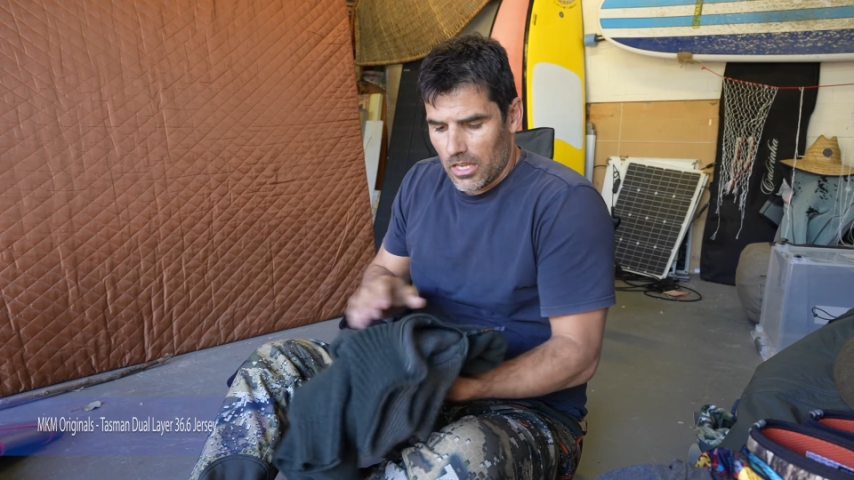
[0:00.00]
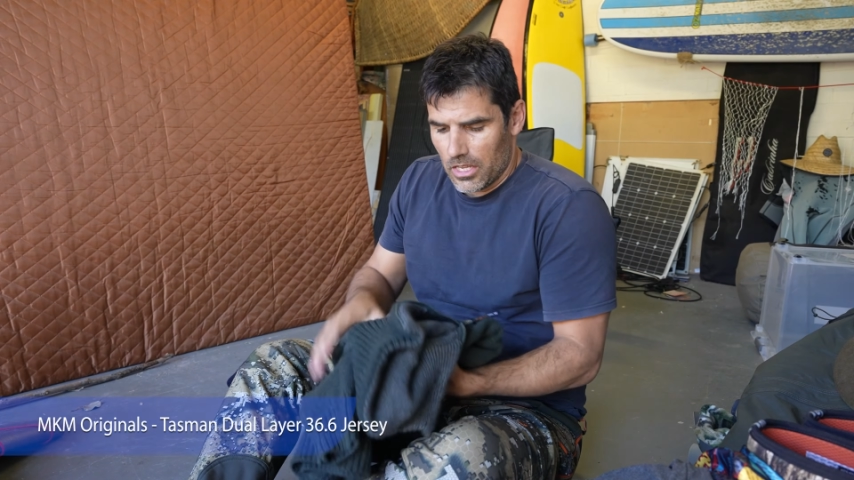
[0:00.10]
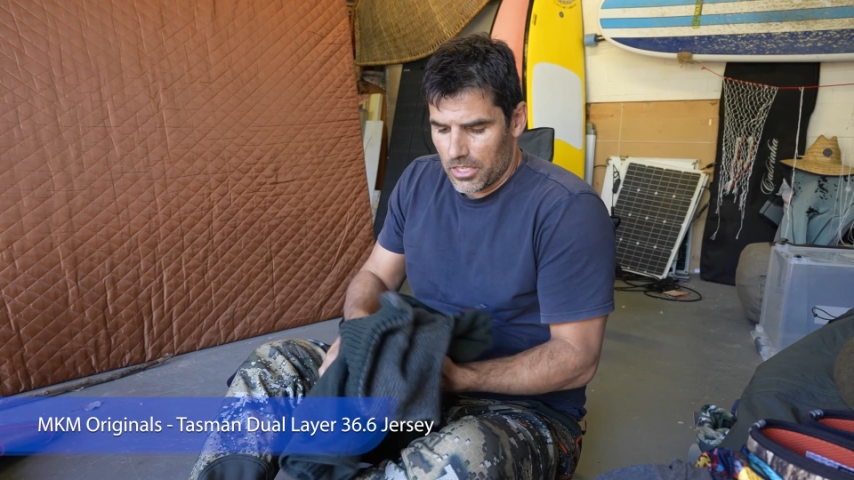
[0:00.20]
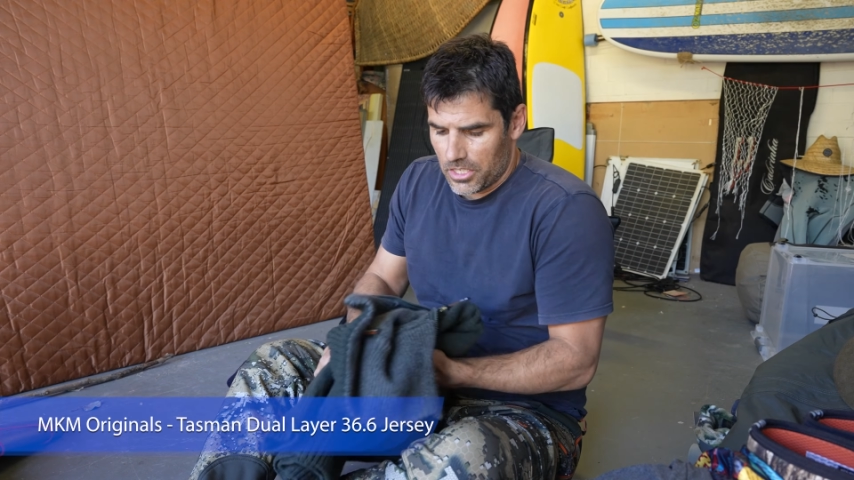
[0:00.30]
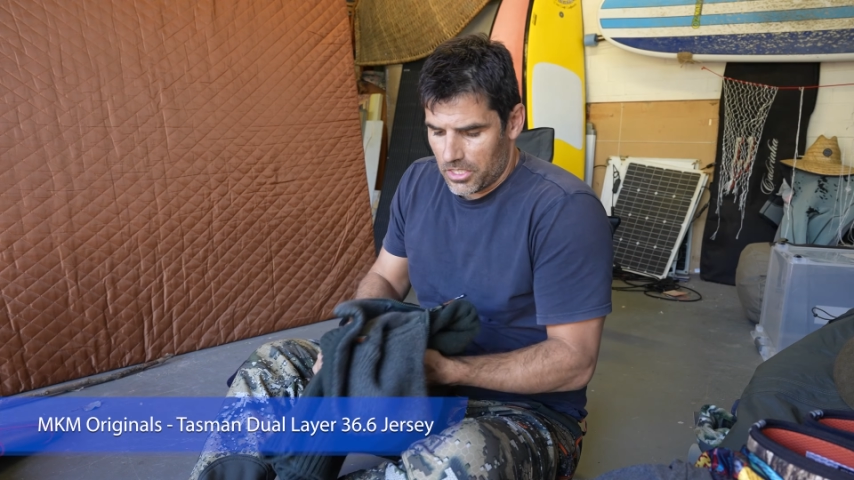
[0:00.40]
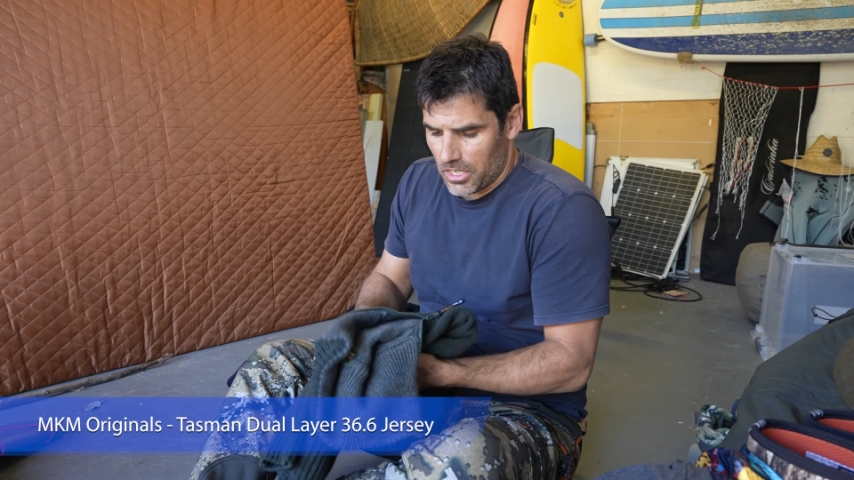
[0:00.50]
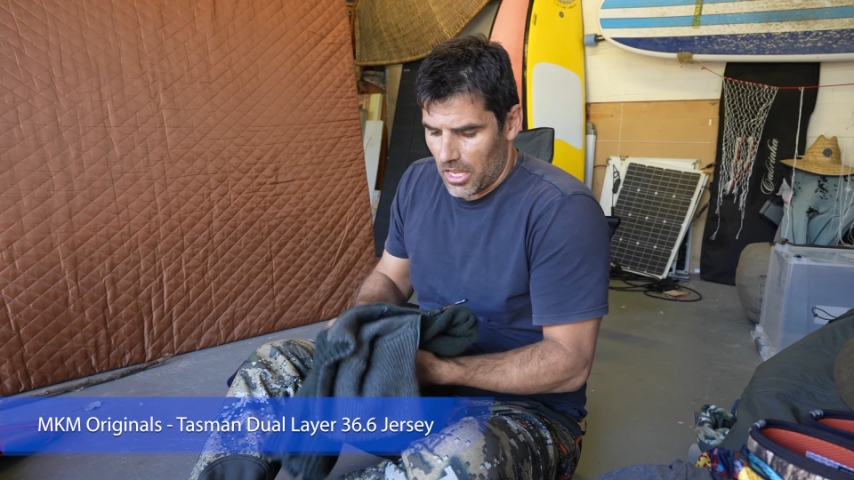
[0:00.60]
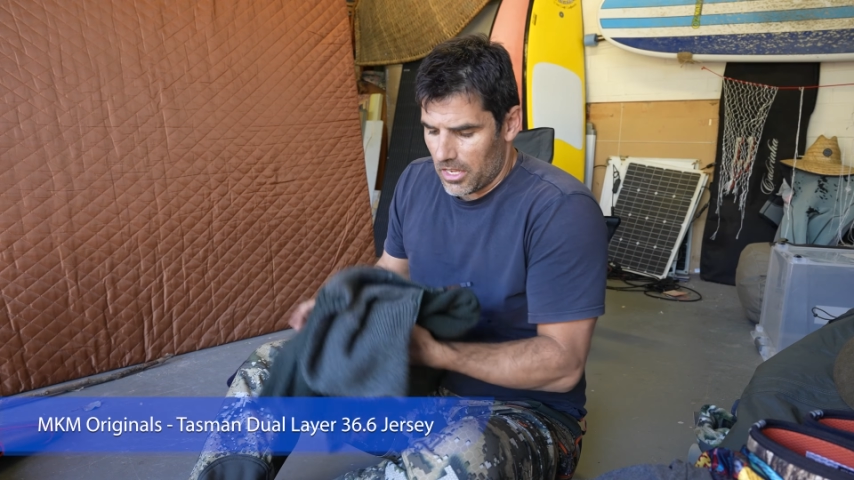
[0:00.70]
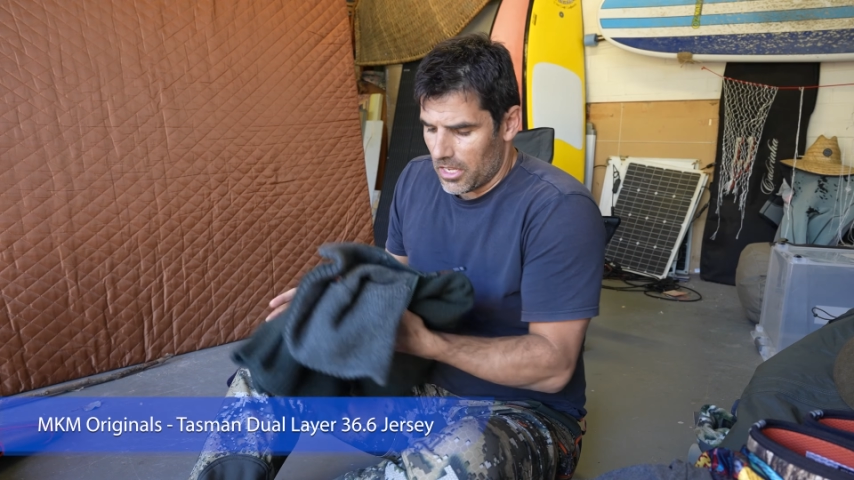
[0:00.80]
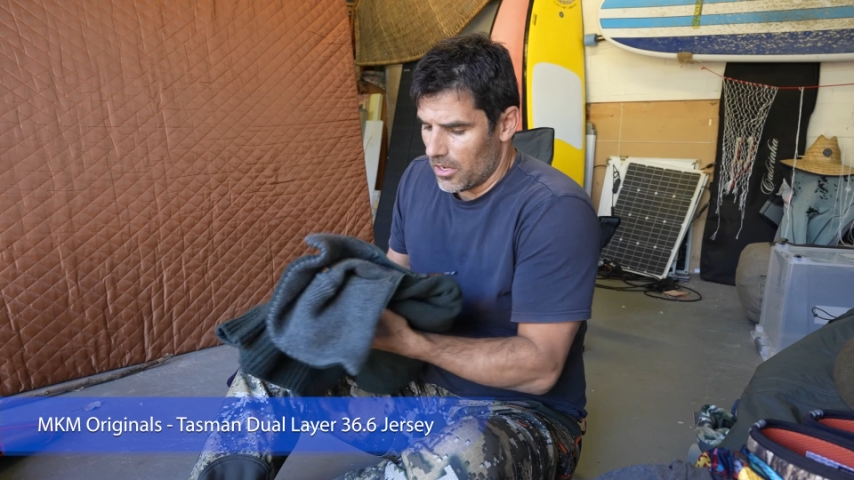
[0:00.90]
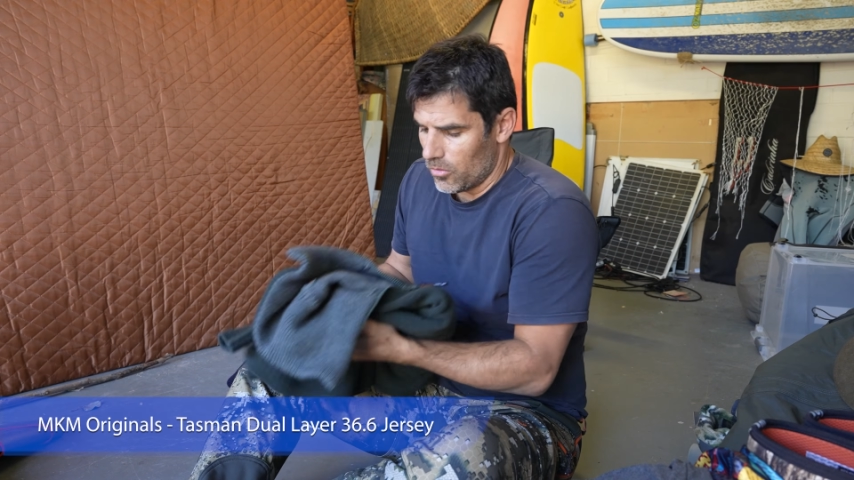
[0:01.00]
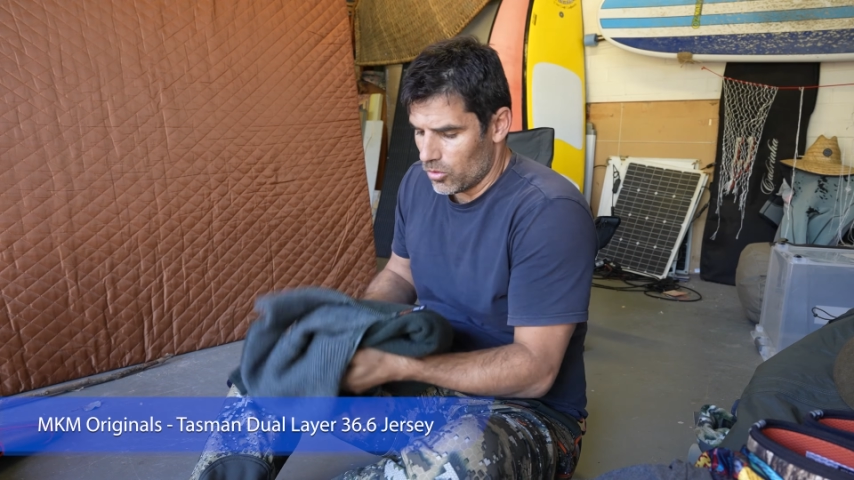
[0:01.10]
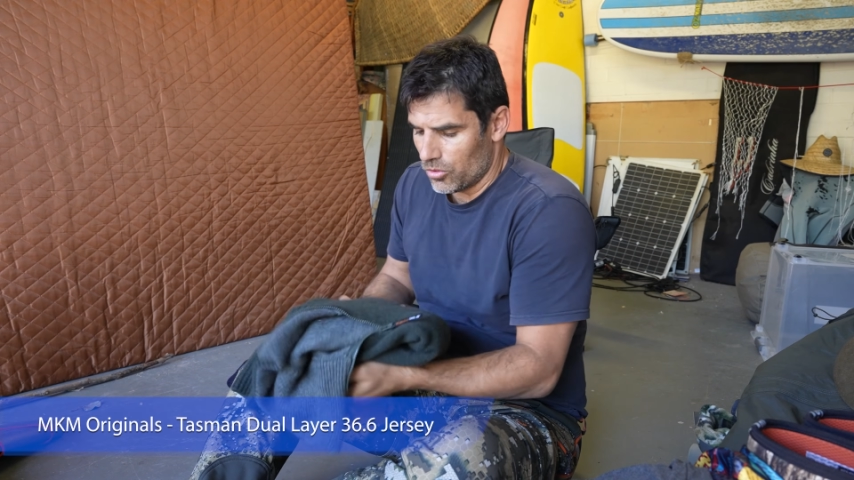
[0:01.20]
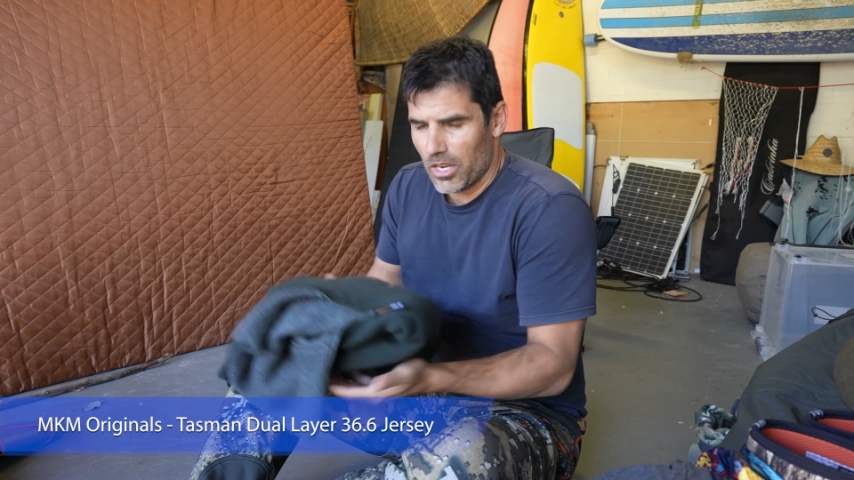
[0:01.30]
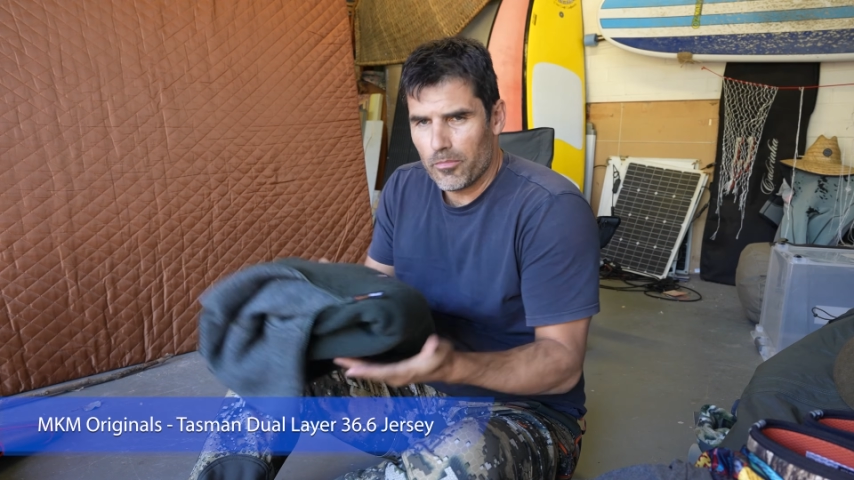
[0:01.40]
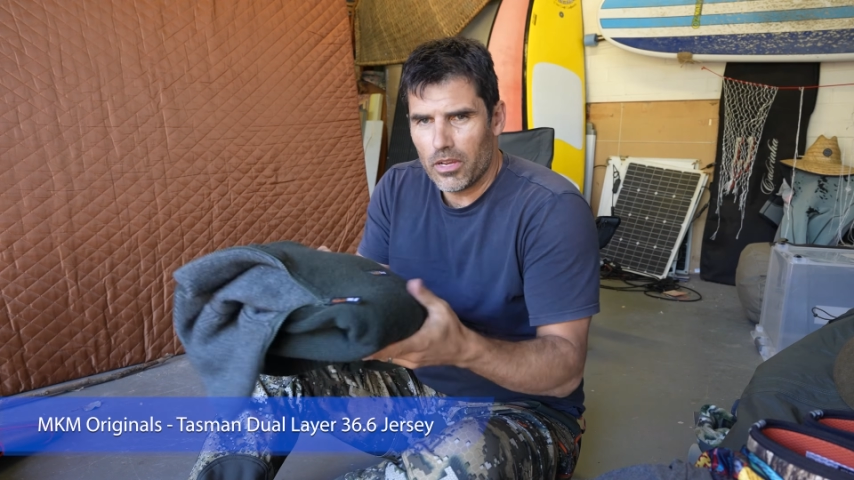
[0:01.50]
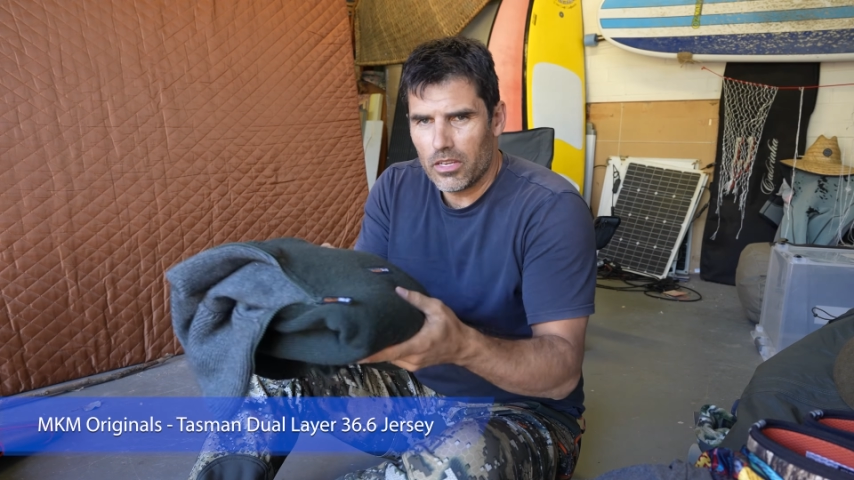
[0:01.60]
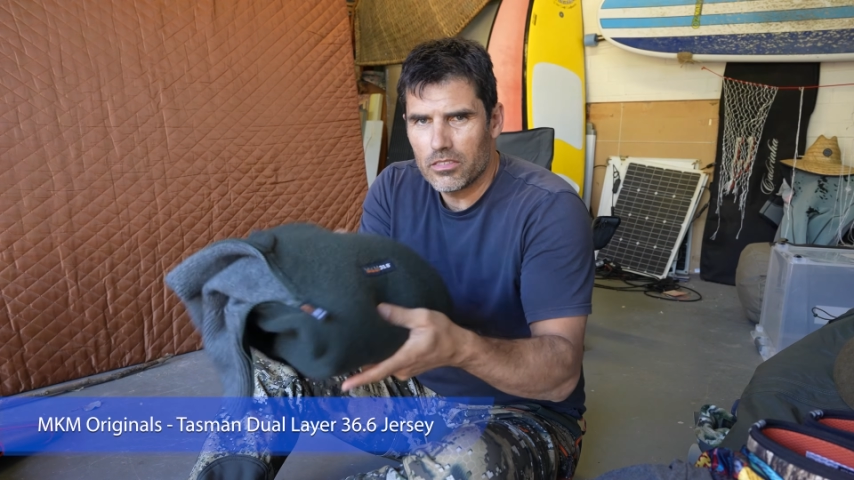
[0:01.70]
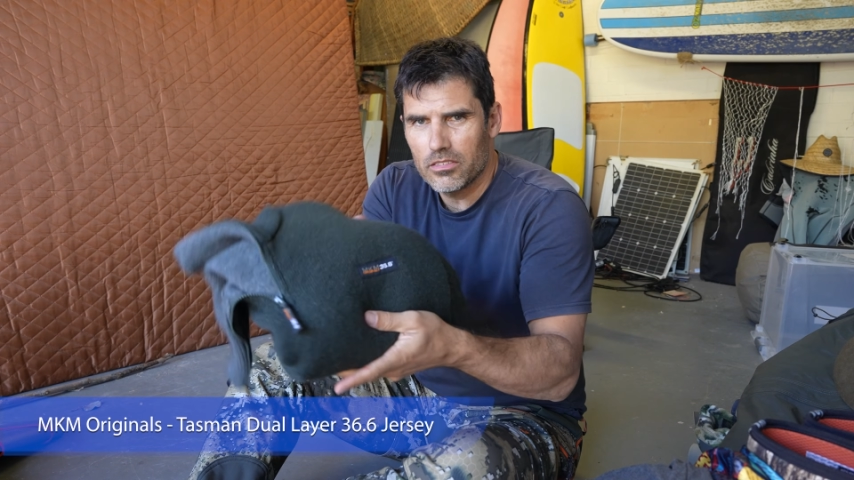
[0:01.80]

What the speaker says: This is a wool jumper,